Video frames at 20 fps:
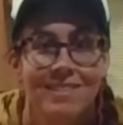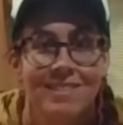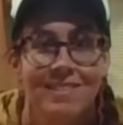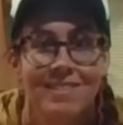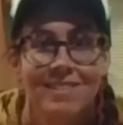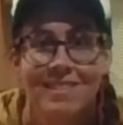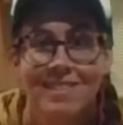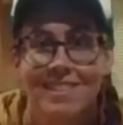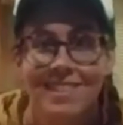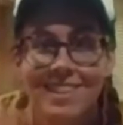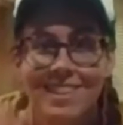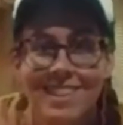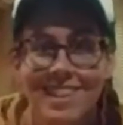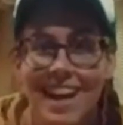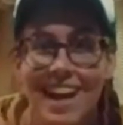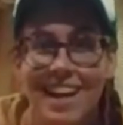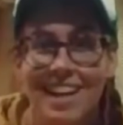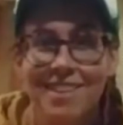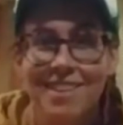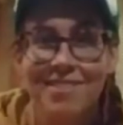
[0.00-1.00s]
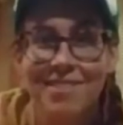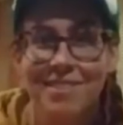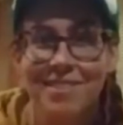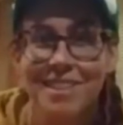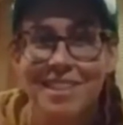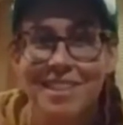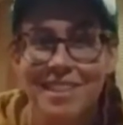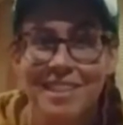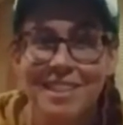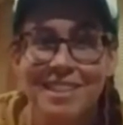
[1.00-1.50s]
Hi everyone,
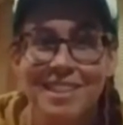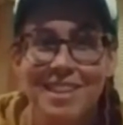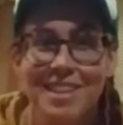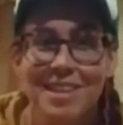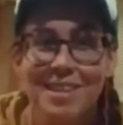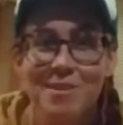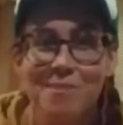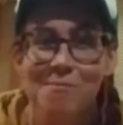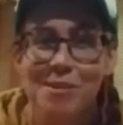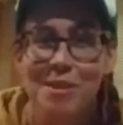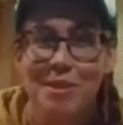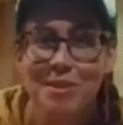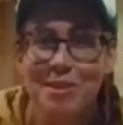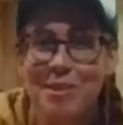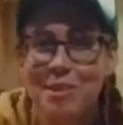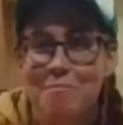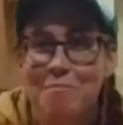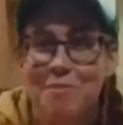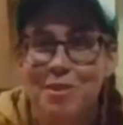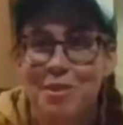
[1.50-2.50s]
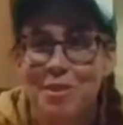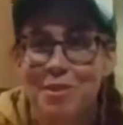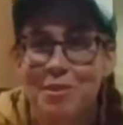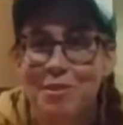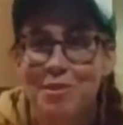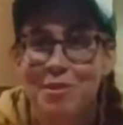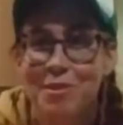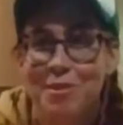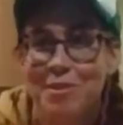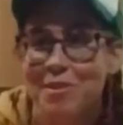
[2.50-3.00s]
welcome to
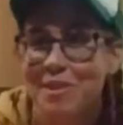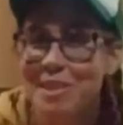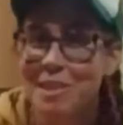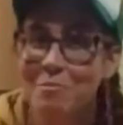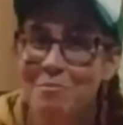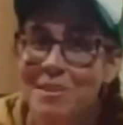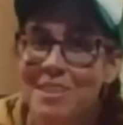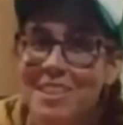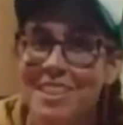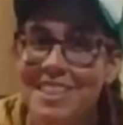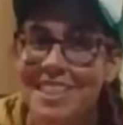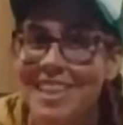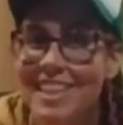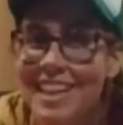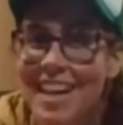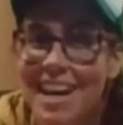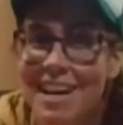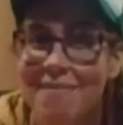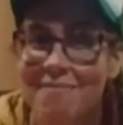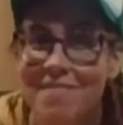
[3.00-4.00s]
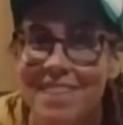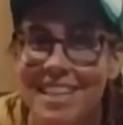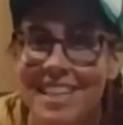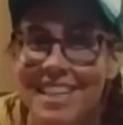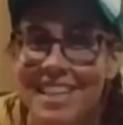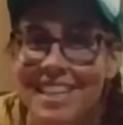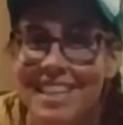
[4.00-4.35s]
Crisper Cleanout Meals.